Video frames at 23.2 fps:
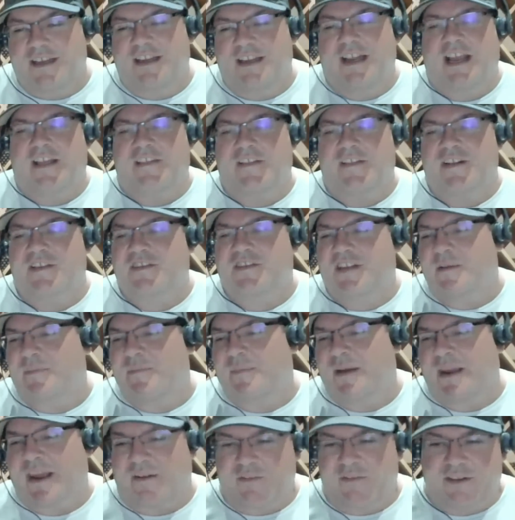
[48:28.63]
and then
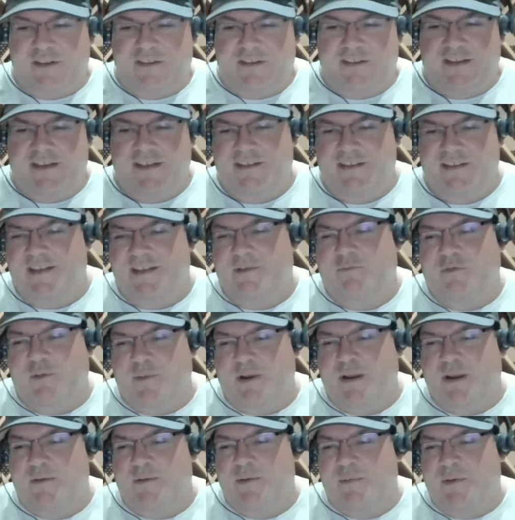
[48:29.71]
skip everything except for
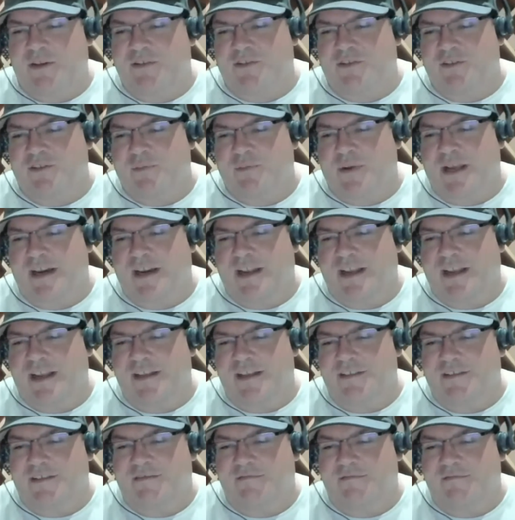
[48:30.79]
maybe mustard,
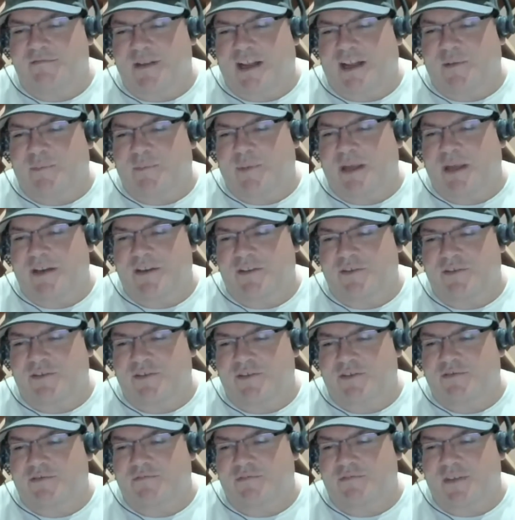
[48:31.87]
mayonnaise, jalapenos,
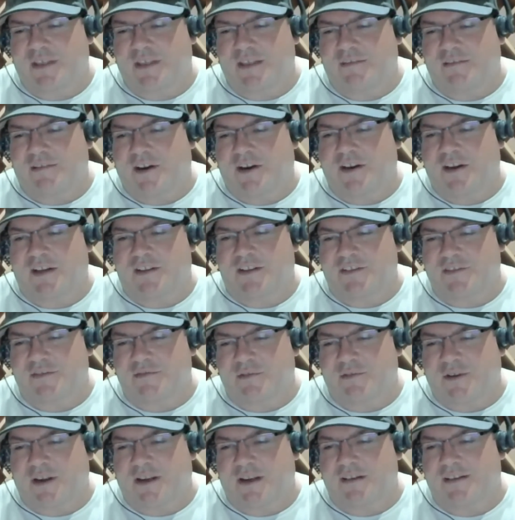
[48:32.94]
and onions,
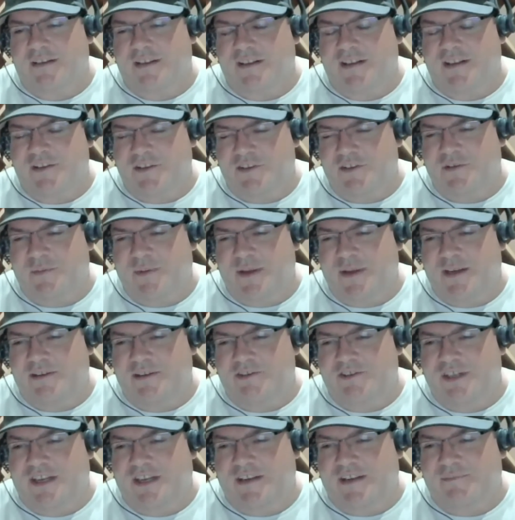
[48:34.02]
right? And then you, you be in good
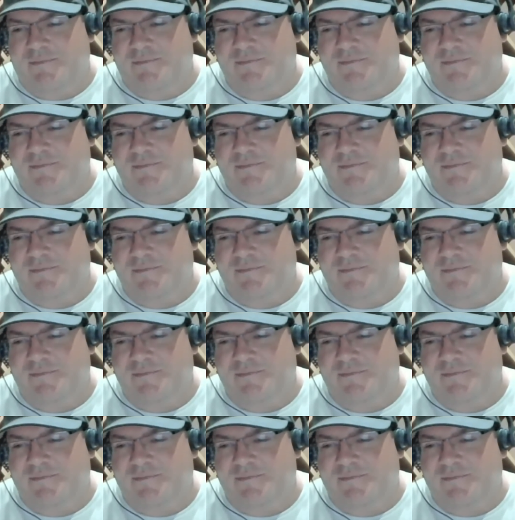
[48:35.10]
shape.